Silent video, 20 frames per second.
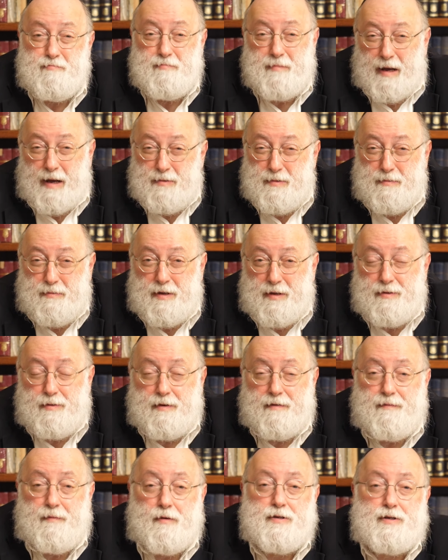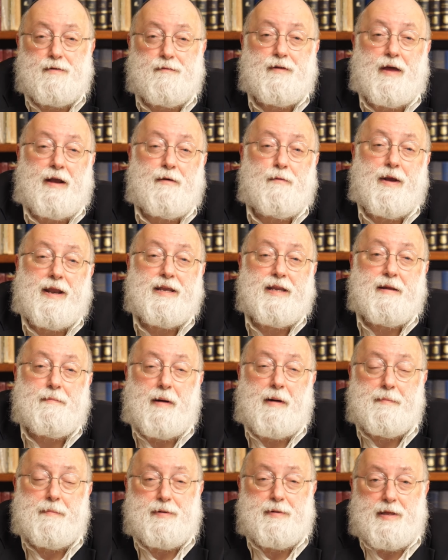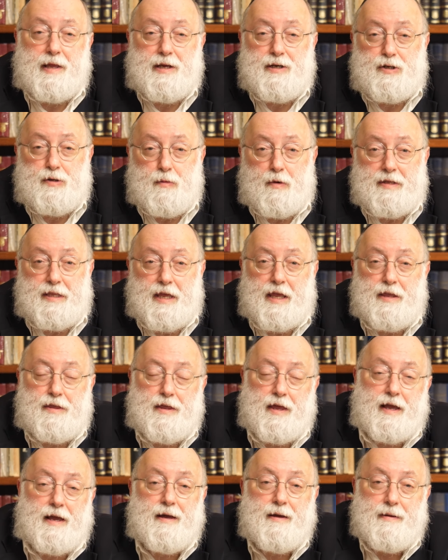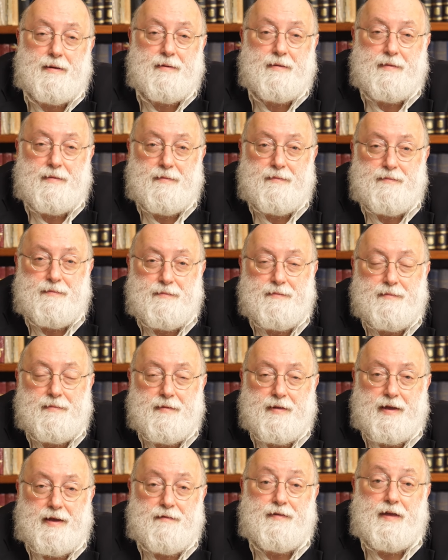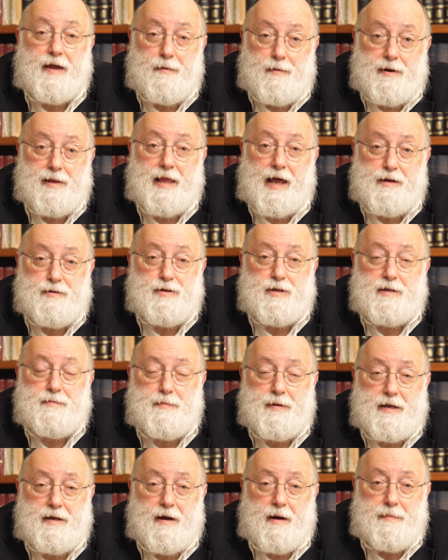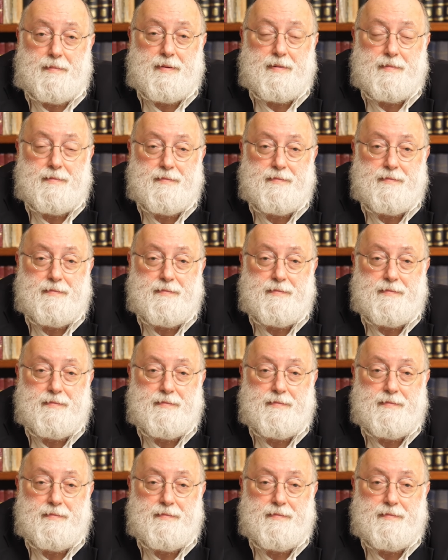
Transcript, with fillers: I would wonder if most of the Iranian population, what they think, if they were allowed to speak up.